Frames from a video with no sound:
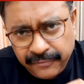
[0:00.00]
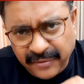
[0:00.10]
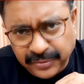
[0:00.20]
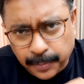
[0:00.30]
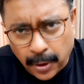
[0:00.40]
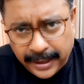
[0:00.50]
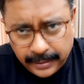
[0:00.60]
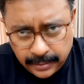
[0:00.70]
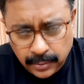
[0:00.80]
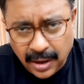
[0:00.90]
Fifth
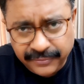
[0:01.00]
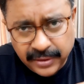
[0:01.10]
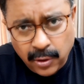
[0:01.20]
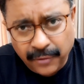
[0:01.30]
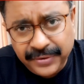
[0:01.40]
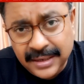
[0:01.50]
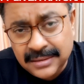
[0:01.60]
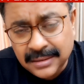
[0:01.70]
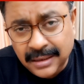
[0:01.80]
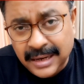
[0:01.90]
point, you know, after coffee
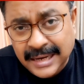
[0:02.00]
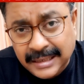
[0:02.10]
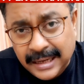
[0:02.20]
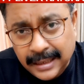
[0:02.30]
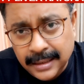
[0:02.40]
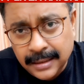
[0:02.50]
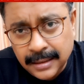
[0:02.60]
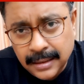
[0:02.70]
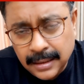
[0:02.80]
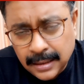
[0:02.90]
is green tea.
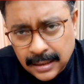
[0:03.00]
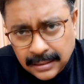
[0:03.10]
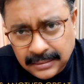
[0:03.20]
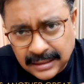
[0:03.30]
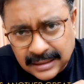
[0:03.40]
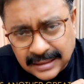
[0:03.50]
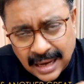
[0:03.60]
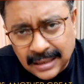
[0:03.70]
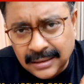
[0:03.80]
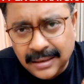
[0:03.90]
This is
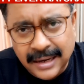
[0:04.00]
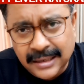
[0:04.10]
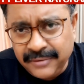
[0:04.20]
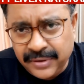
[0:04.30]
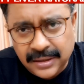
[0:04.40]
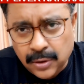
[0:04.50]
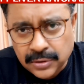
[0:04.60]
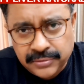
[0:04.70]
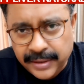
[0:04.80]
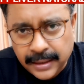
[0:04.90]
another great liver
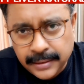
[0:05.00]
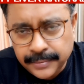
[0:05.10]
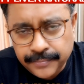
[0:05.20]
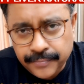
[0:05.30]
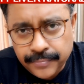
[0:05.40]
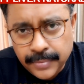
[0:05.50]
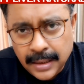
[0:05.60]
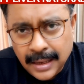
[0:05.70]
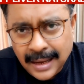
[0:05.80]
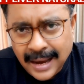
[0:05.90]
detox drink,
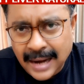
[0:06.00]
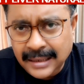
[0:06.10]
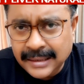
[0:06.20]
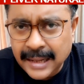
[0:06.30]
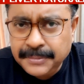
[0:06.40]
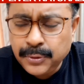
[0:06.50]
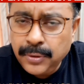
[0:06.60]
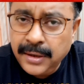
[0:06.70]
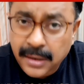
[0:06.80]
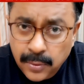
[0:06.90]
and it helps to
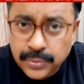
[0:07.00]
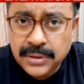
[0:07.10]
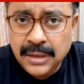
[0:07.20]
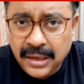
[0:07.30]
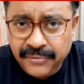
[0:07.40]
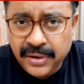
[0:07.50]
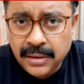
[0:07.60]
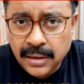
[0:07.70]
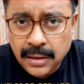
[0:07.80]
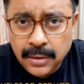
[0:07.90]
reduce the
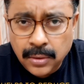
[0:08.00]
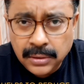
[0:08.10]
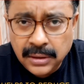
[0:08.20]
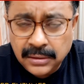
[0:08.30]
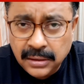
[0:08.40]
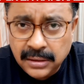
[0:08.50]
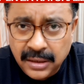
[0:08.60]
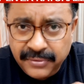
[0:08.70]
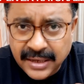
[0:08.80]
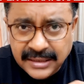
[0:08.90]
liver, you know, the
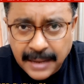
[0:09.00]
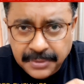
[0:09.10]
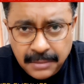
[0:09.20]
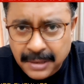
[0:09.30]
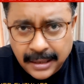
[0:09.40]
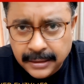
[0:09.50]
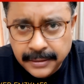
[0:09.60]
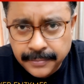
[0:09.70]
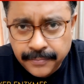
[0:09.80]
liver enzymes in blood.